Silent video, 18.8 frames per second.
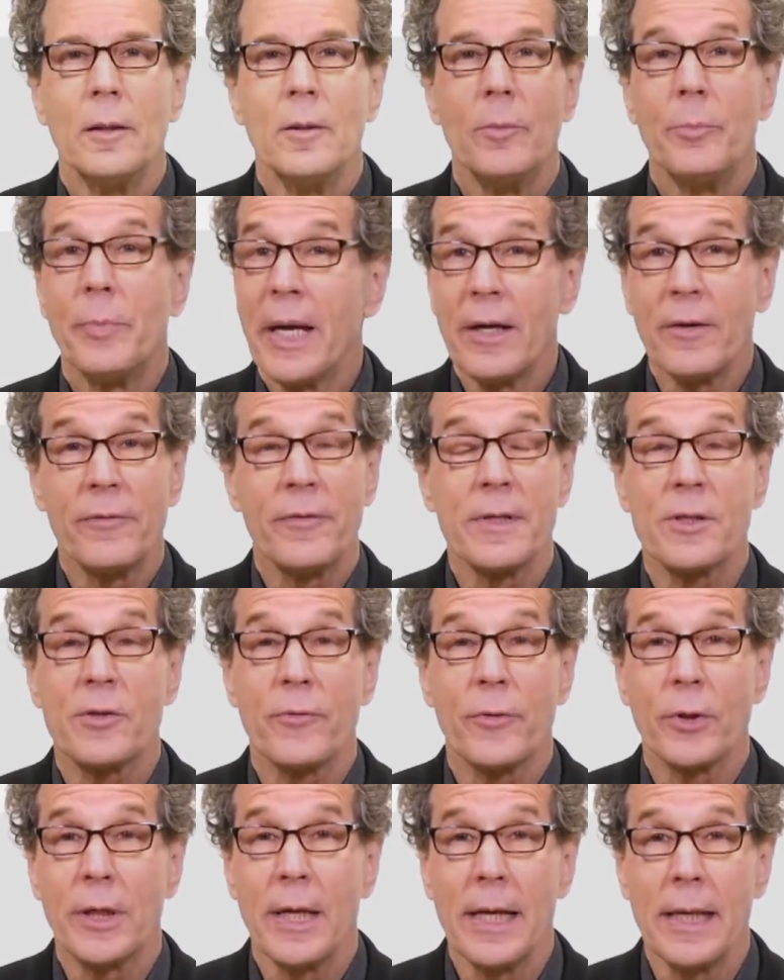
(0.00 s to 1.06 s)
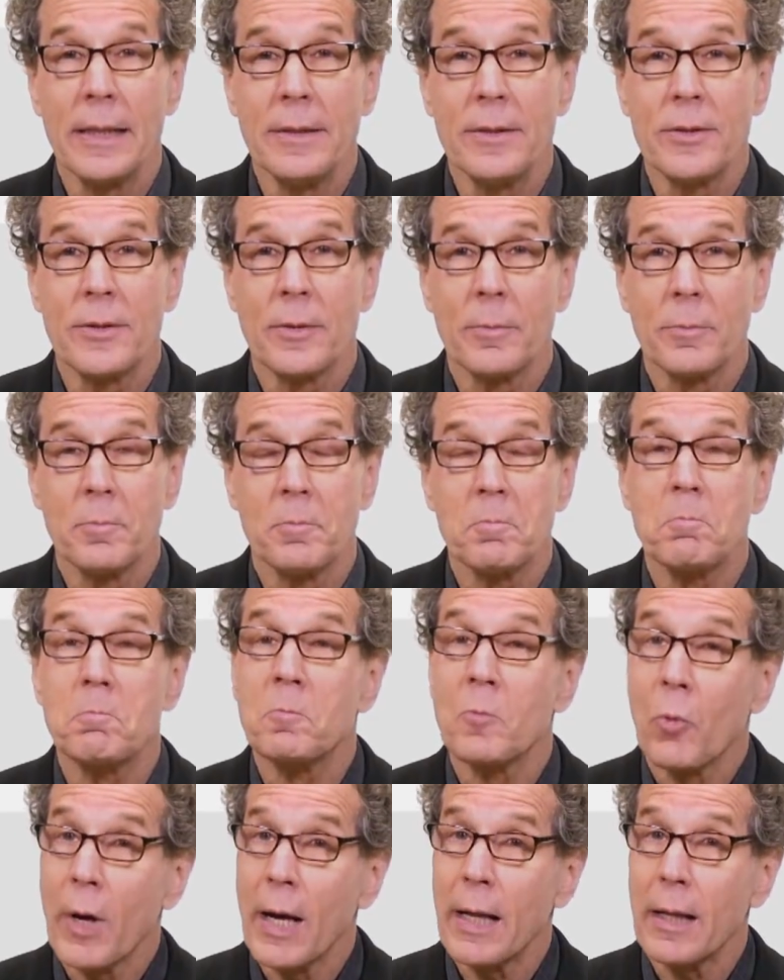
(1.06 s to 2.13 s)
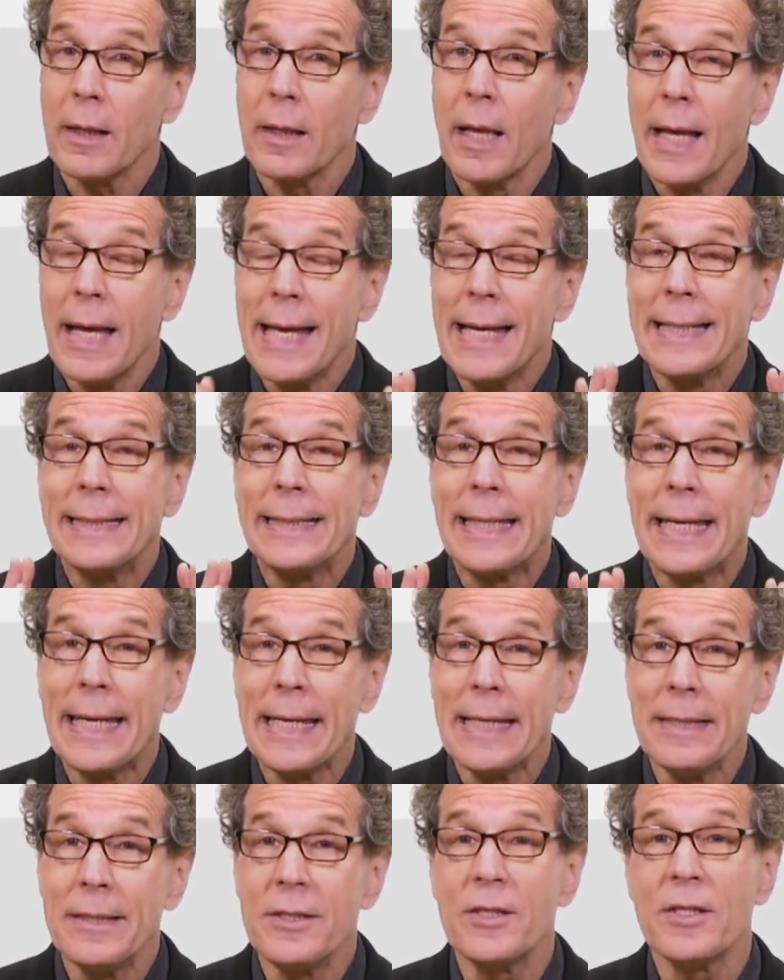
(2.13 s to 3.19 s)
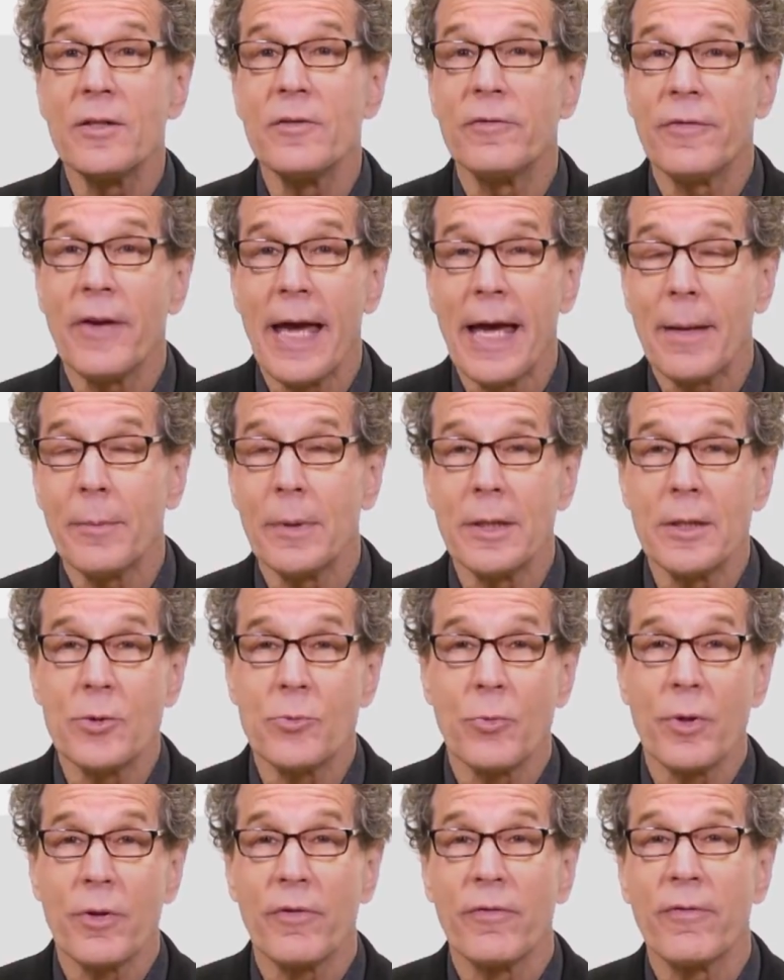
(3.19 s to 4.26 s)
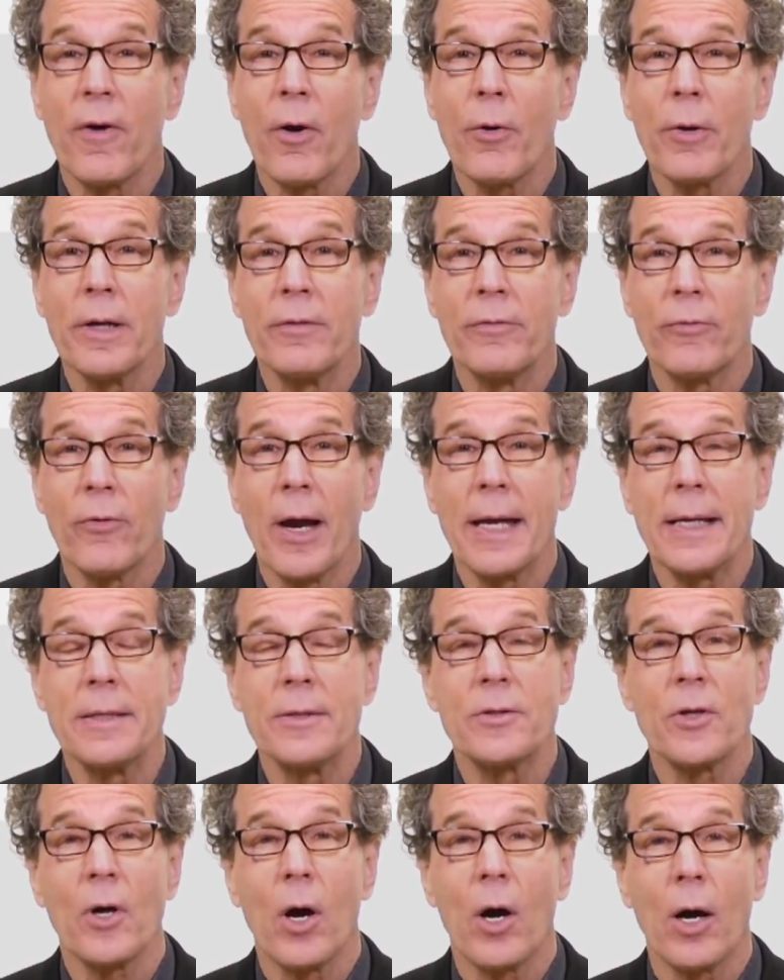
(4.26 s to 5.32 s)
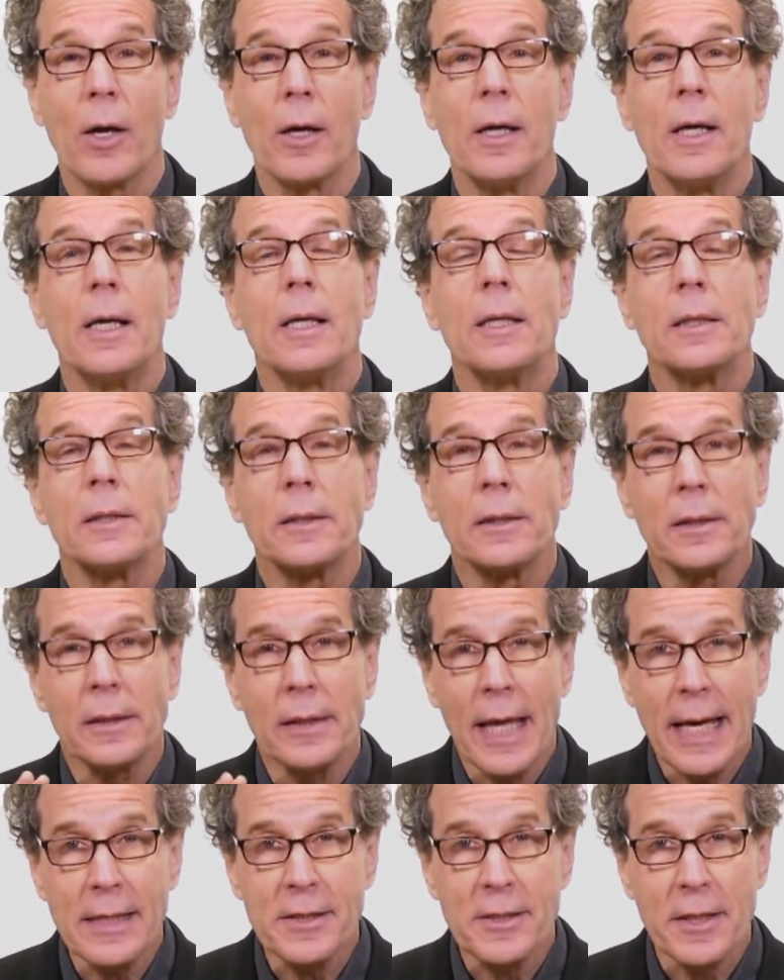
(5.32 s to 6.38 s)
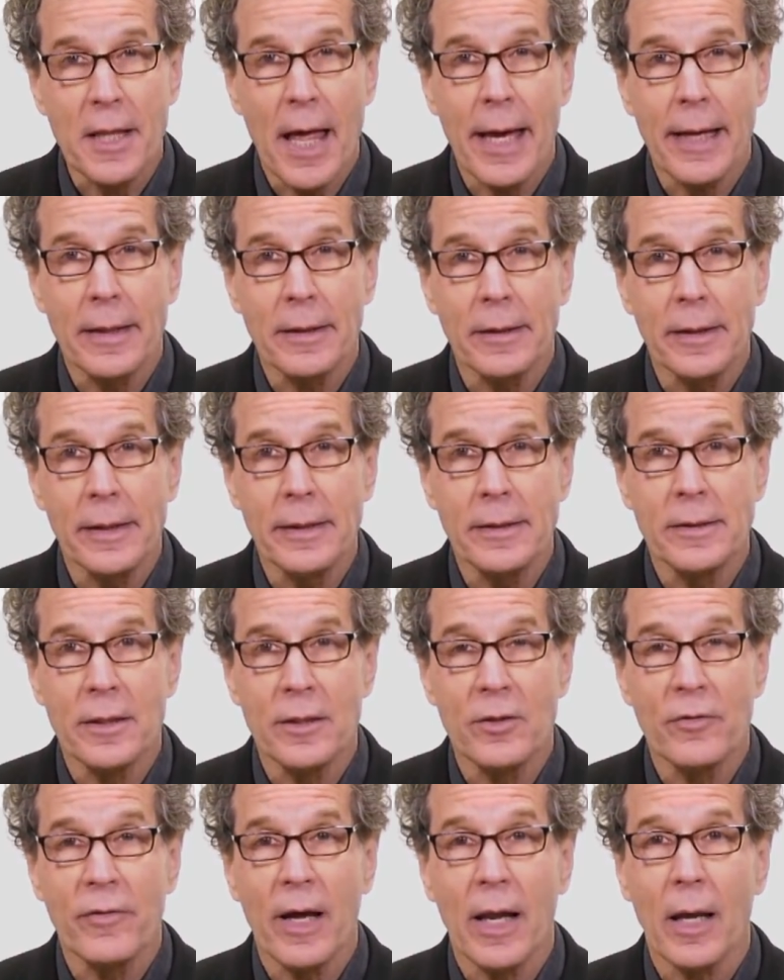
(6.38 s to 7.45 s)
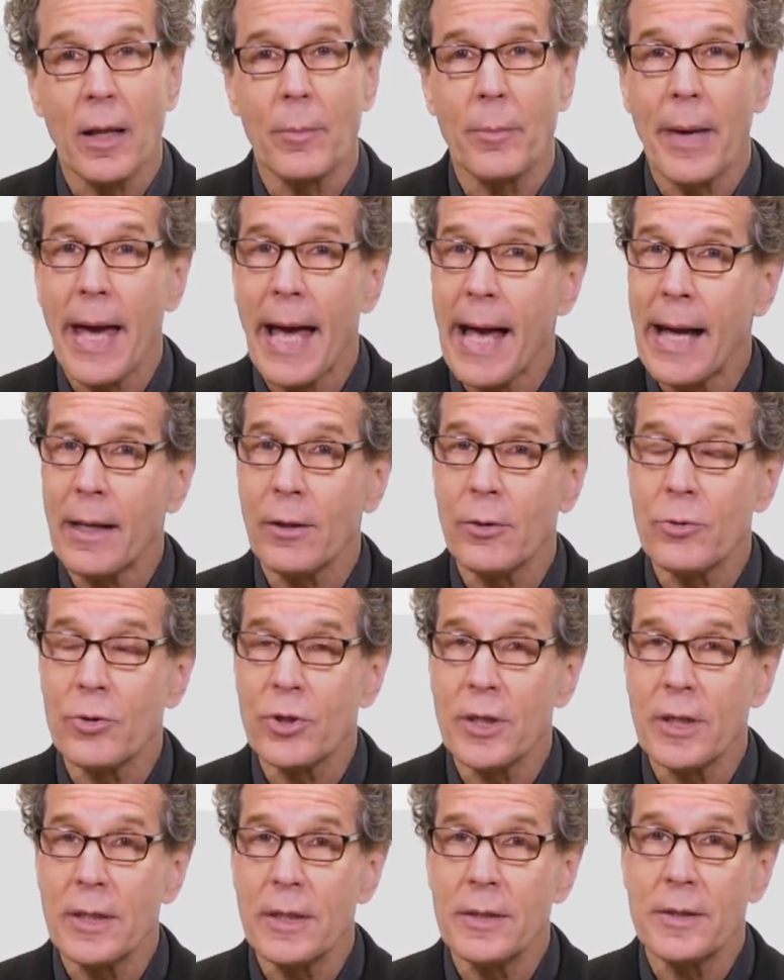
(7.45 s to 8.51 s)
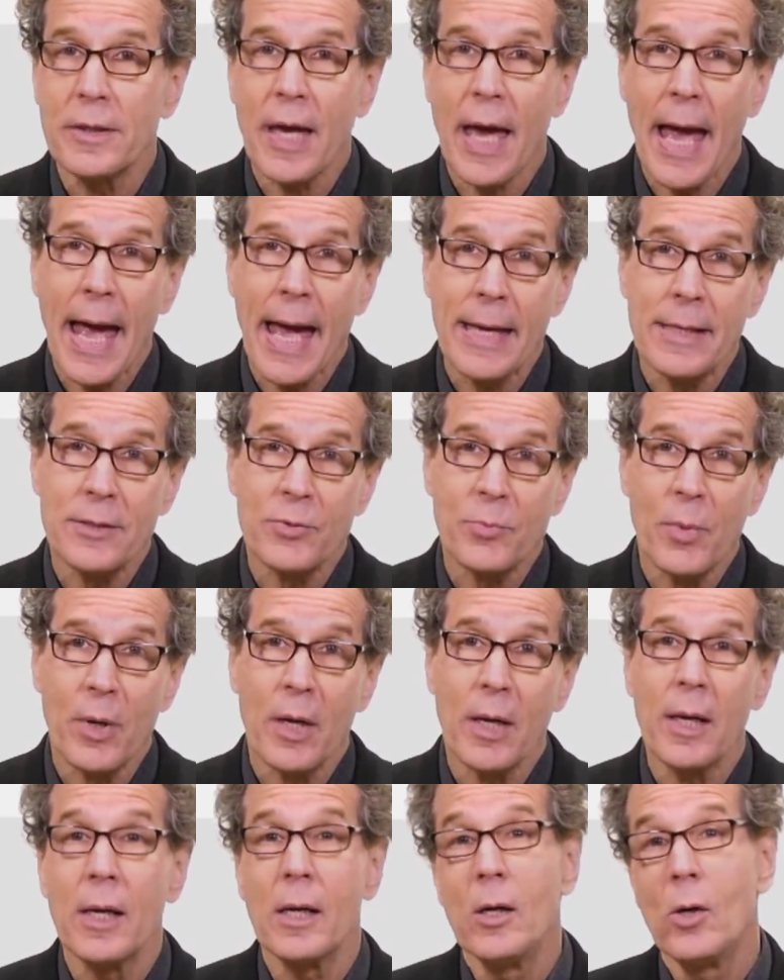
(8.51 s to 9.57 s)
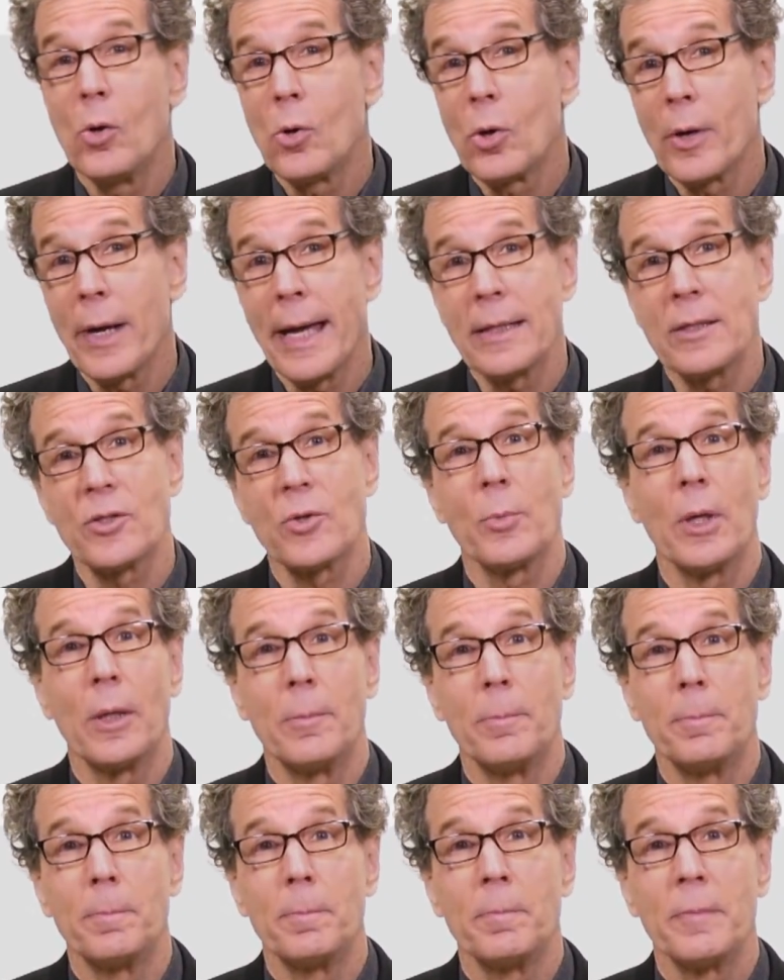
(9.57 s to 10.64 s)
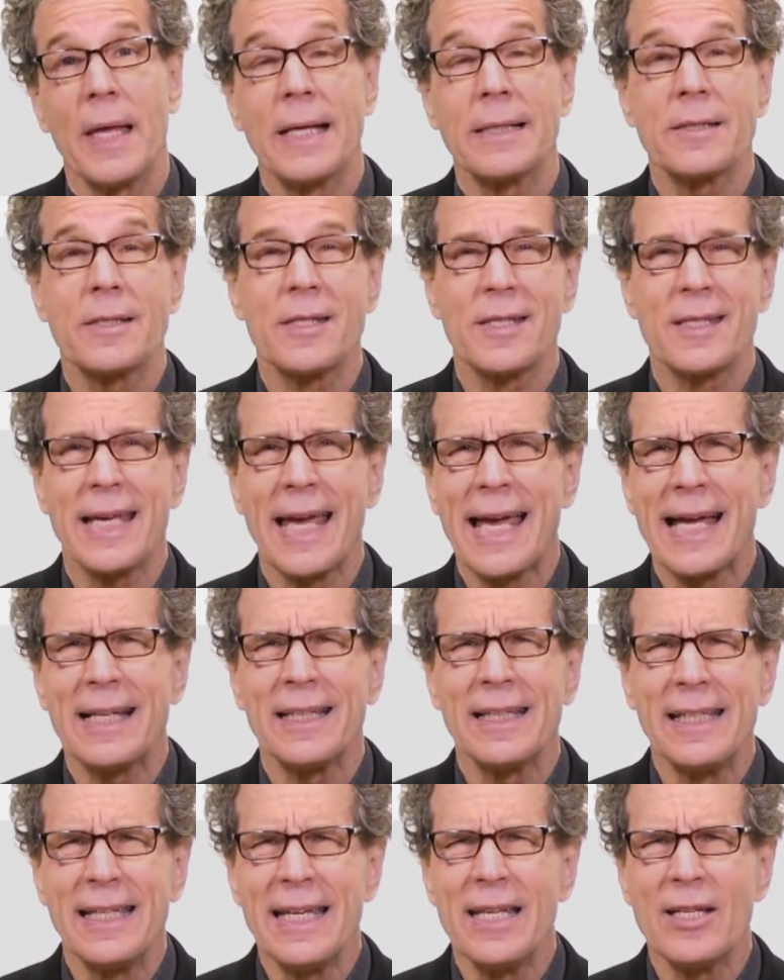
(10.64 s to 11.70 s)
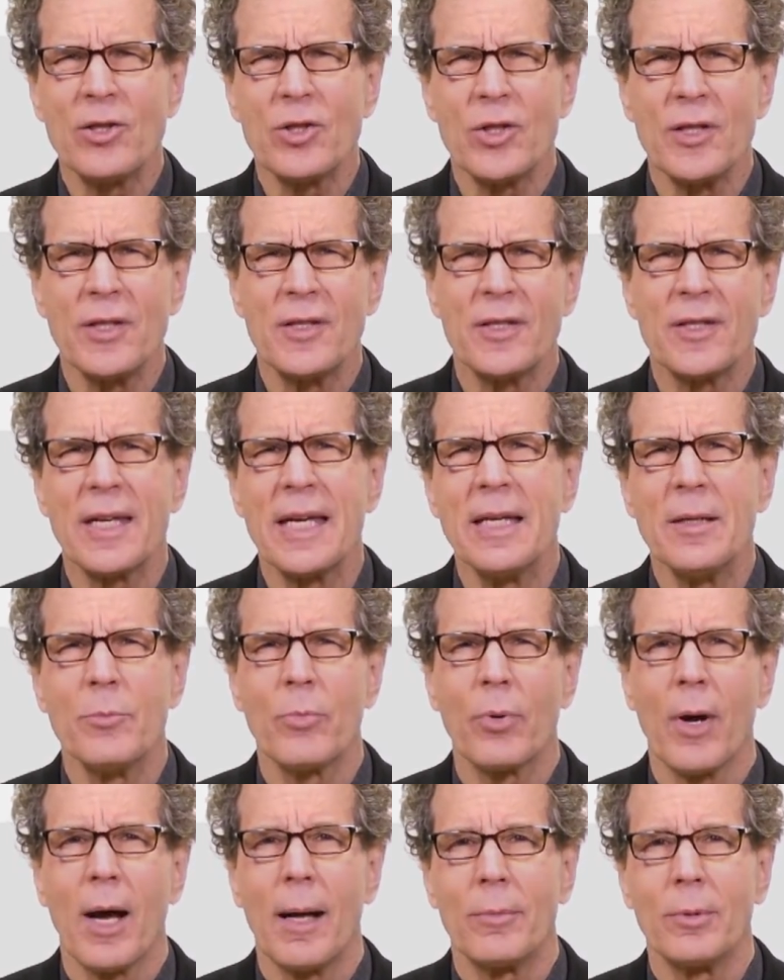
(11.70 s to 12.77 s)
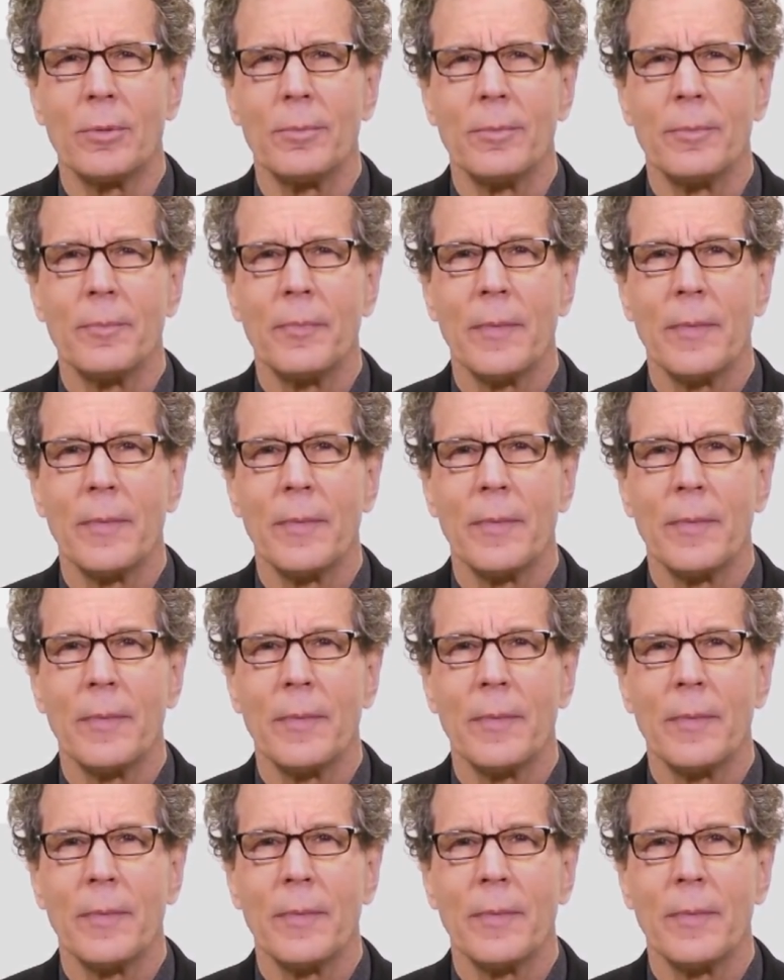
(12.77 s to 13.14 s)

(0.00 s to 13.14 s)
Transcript: Benefits for kids? Well, kids in families with furry friends are less likely to develop allergies, asthma, or eczema, that scaly, itchy skin problem.